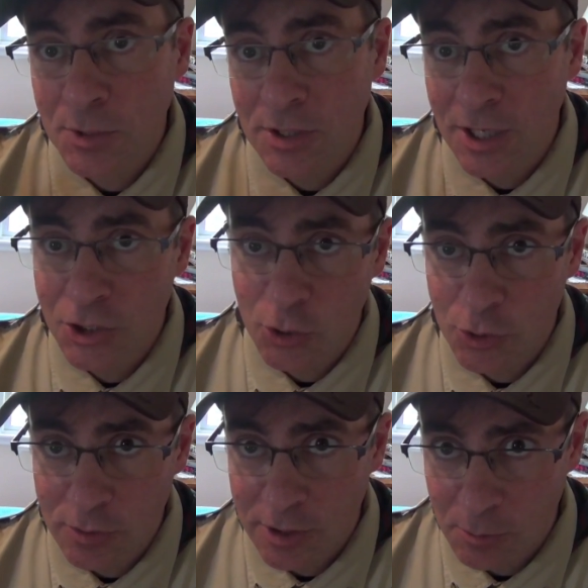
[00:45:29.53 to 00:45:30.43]
but I showed
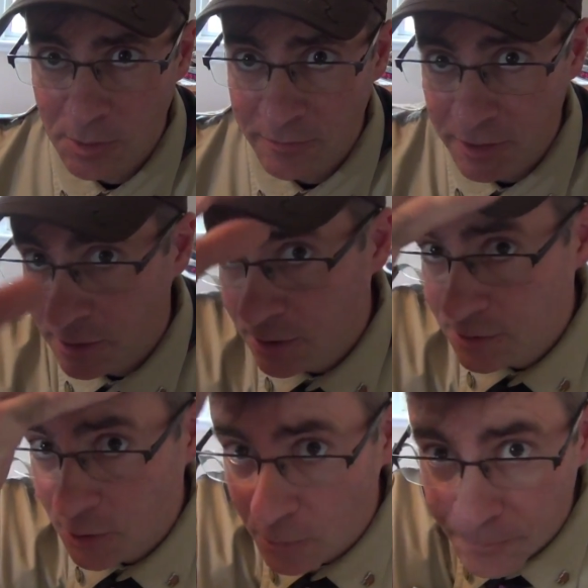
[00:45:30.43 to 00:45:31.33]
you a little bit of it.
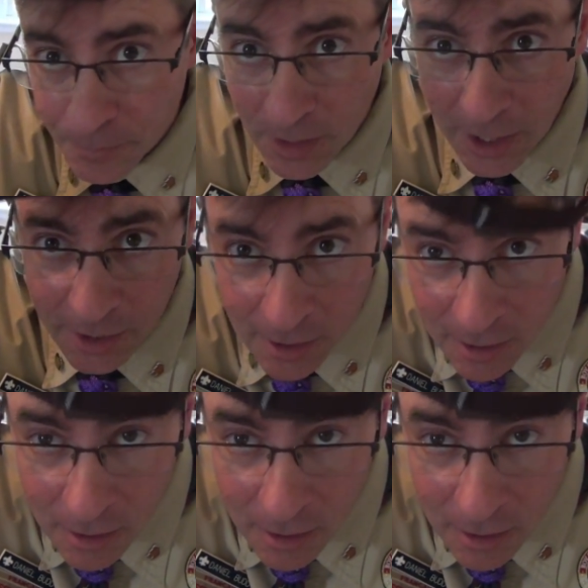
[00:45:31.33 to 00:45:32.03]
So, hey,